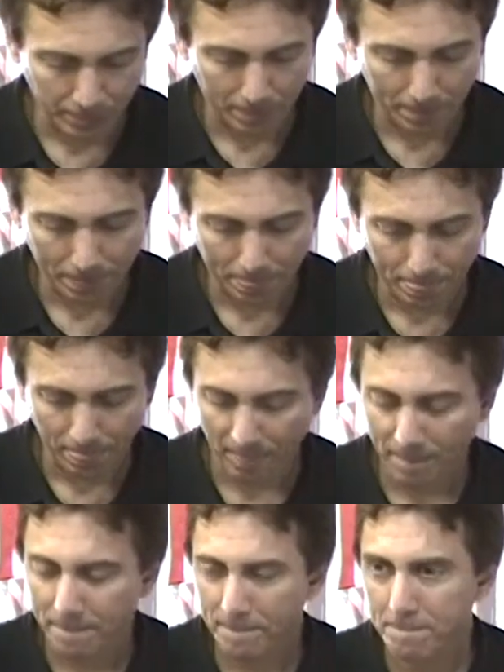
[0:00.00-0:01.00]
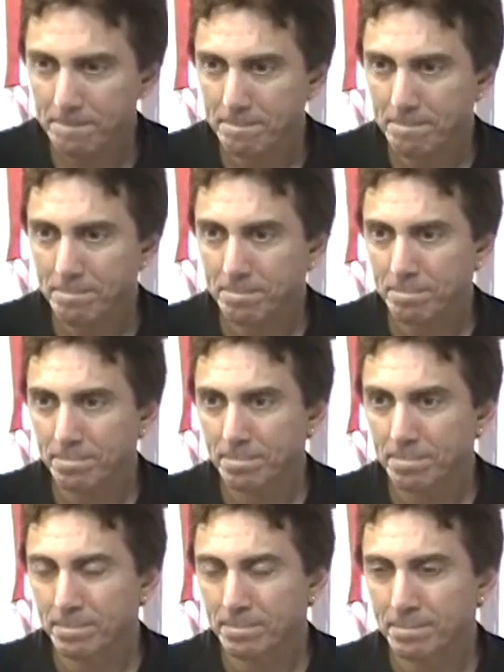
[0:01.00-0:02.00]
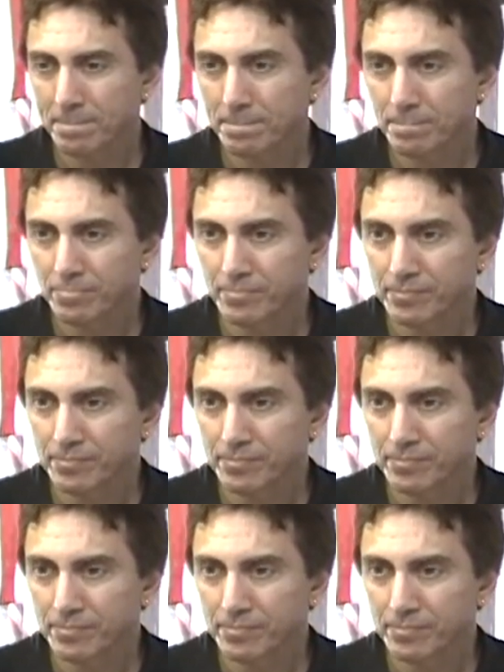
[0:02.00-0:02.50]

is these things will not be happening